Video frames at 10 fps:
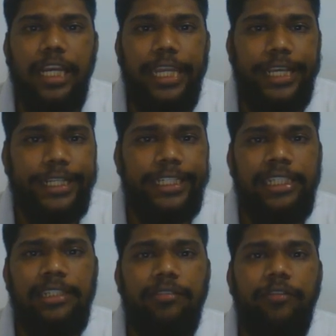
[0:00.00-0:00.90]

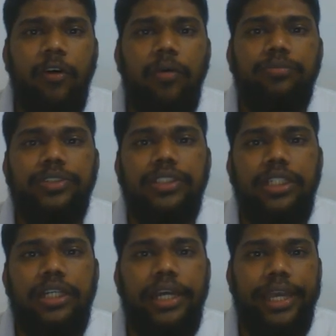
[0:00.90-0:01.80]
Nickel forms
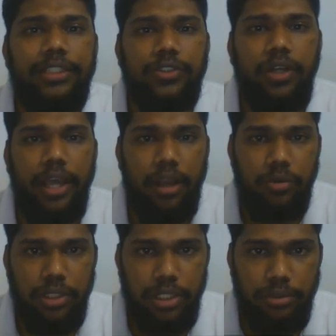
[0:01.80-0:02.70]
a
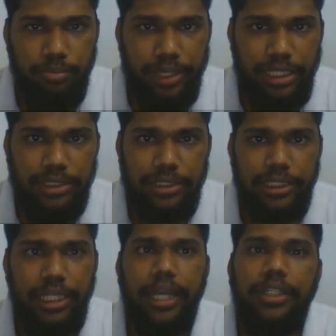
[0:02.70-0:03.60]
hexaqua complex
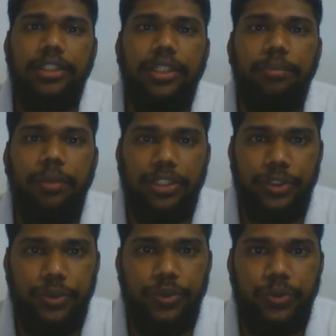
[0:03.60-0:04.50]
at
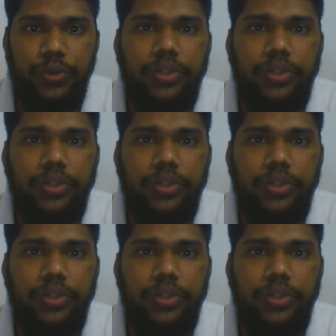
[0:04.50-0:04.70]
+2